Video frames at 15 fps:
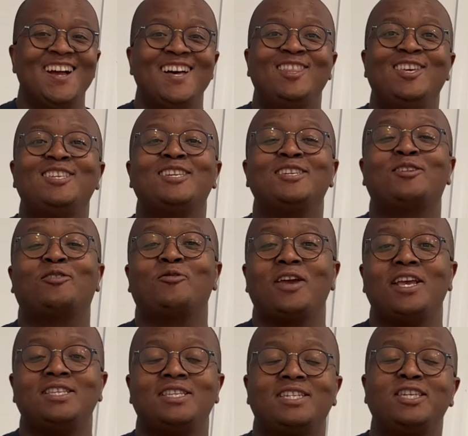This is
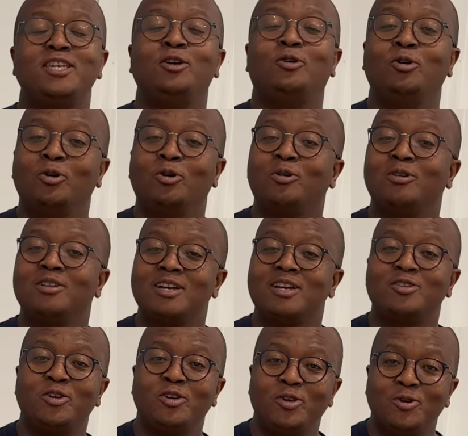crazy. She Googled,
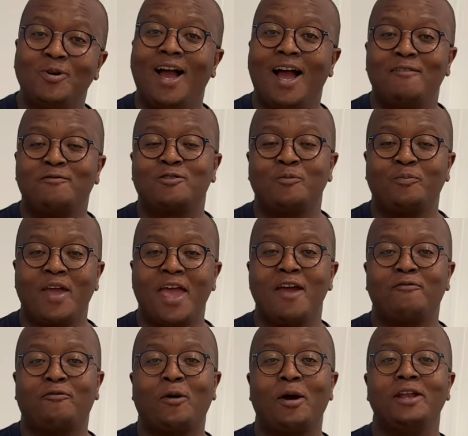do you have to pay
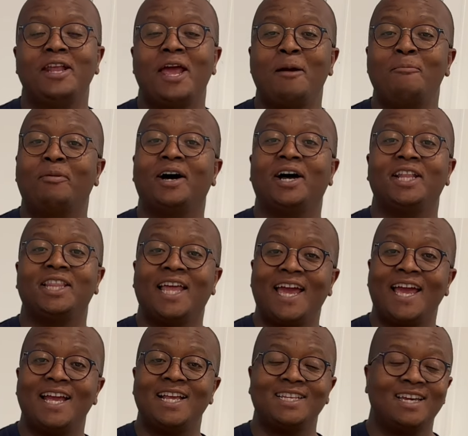for an Amber
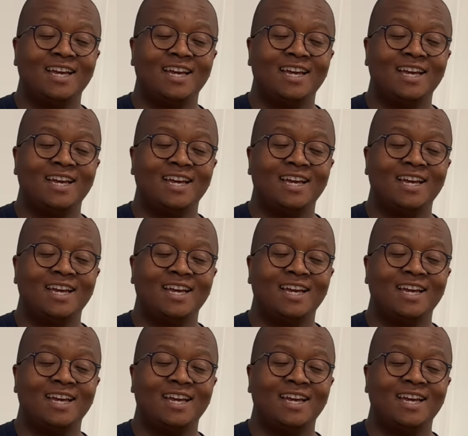Alert?